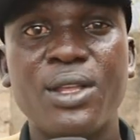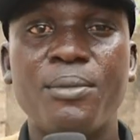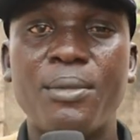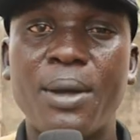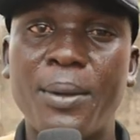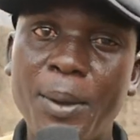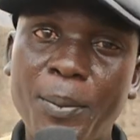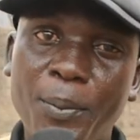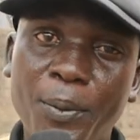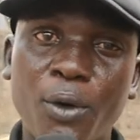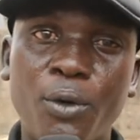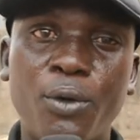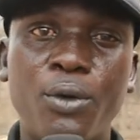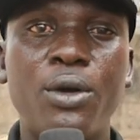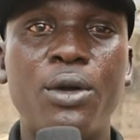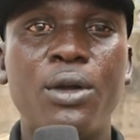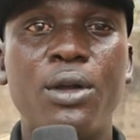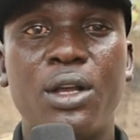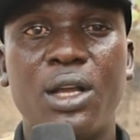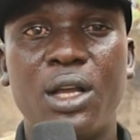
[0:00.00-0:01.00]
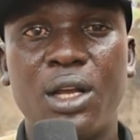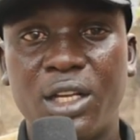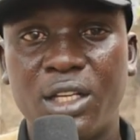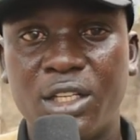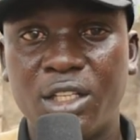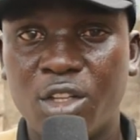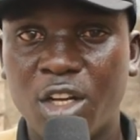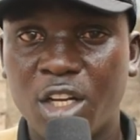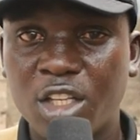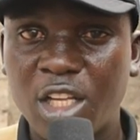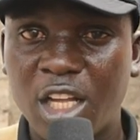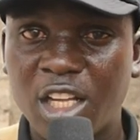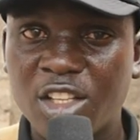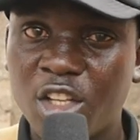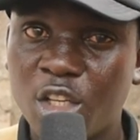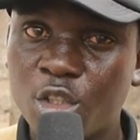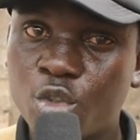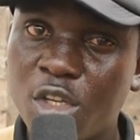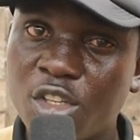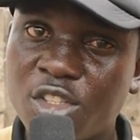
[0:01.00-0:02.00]
My people, uh, it does as it
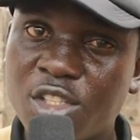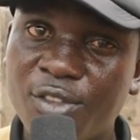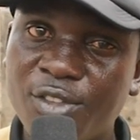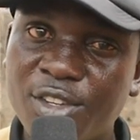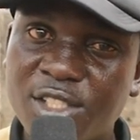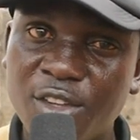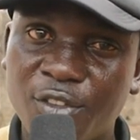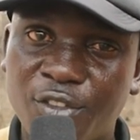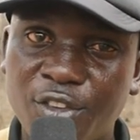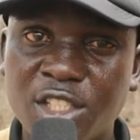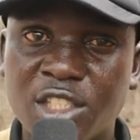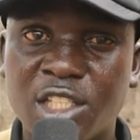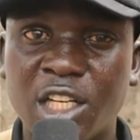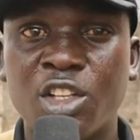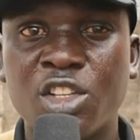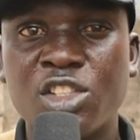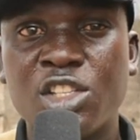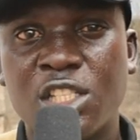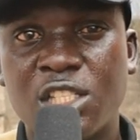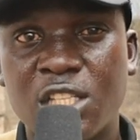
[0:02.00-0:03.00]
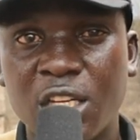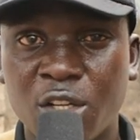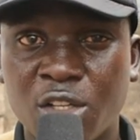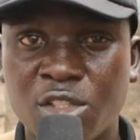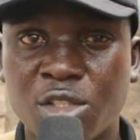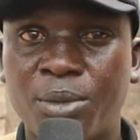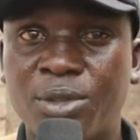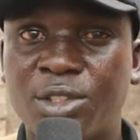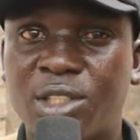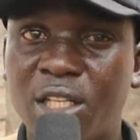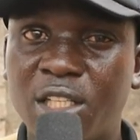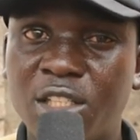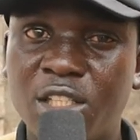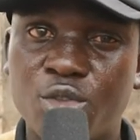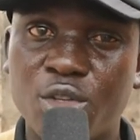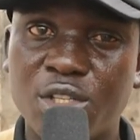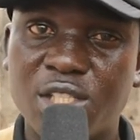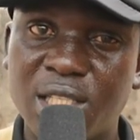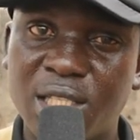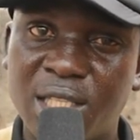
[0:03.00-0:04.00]
does show us everything finished. Now it does tell us some challenges
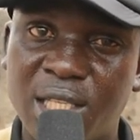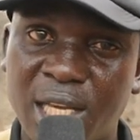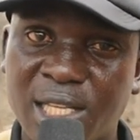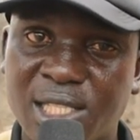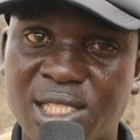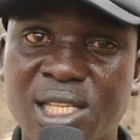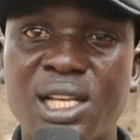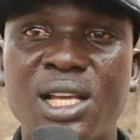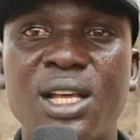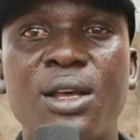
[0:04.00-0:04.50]
we see get.